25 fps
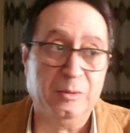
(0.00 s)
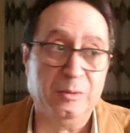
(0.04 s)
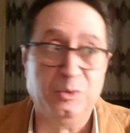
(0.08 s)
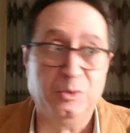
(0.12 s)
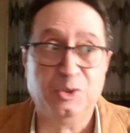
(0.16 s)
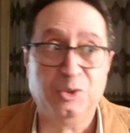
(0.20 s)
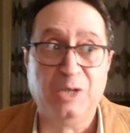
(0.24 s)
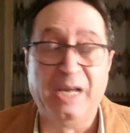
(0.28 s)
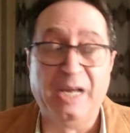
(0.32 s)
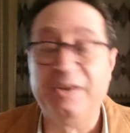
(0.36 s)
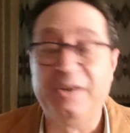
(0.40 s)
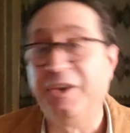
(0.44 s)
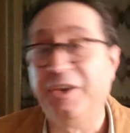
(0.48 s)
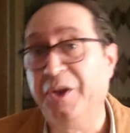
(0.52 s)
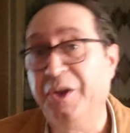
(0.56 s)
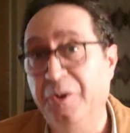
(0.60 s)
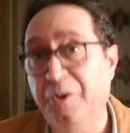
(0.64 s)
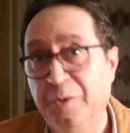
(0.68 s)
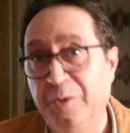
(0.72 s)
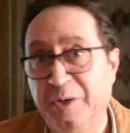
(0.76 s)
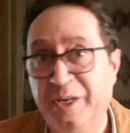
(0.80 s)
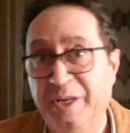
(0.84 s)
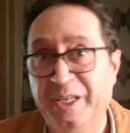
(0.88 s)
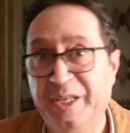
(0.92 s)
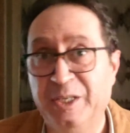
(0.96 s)

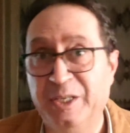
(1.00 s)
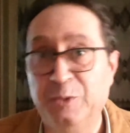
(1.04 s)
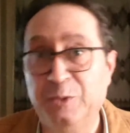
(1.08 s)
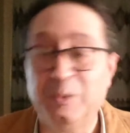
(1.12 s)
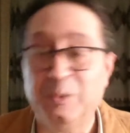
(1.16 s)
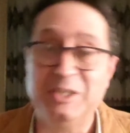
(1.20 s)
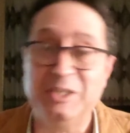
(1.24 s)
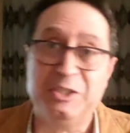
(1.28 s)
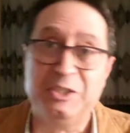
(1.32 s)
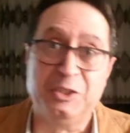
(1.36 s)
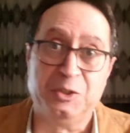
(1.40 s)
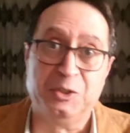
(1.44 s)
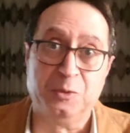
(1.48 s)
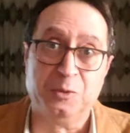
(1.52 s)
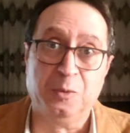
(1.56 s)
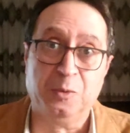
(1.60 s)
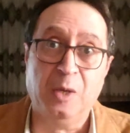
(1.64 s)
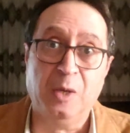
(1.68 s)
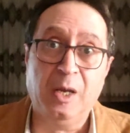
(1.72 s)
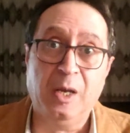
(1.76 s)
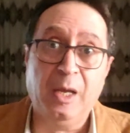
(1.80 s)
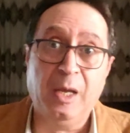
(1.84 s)
January 22,